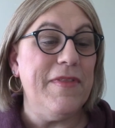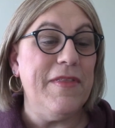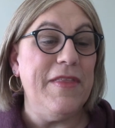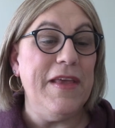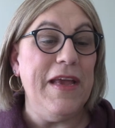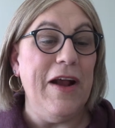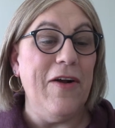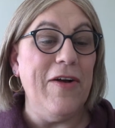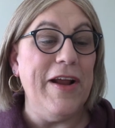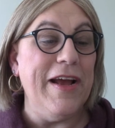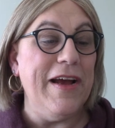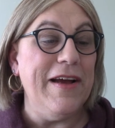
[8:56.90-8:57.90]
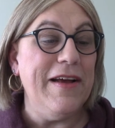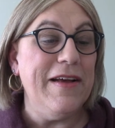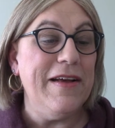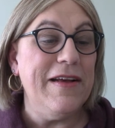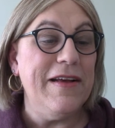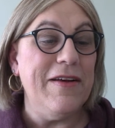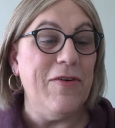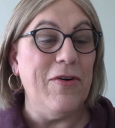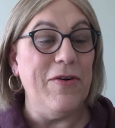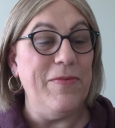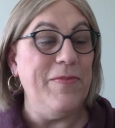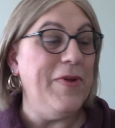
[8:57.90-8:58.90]
the area
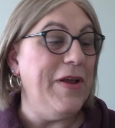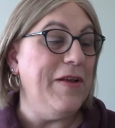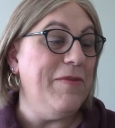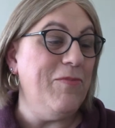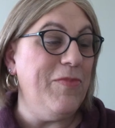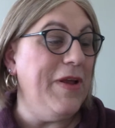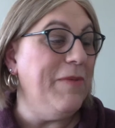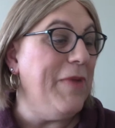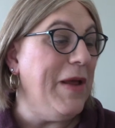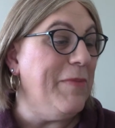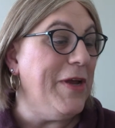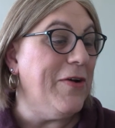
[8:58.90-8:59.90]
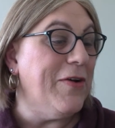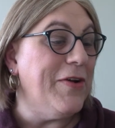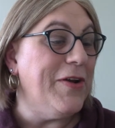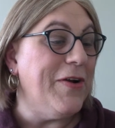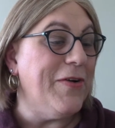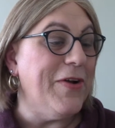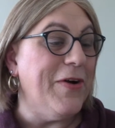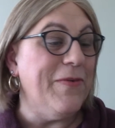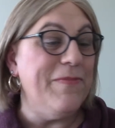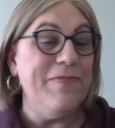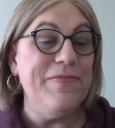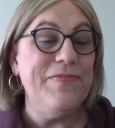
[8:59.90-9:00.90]
or it it may be her. You don't know.
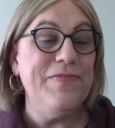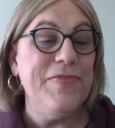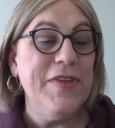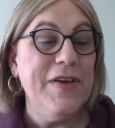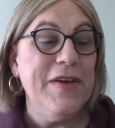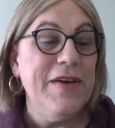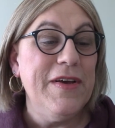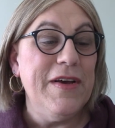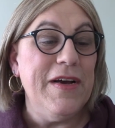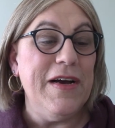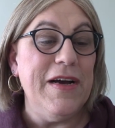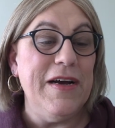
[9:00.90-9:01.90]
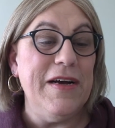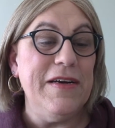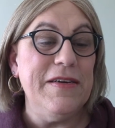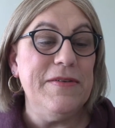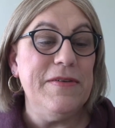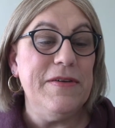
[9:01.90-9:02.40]
Uh,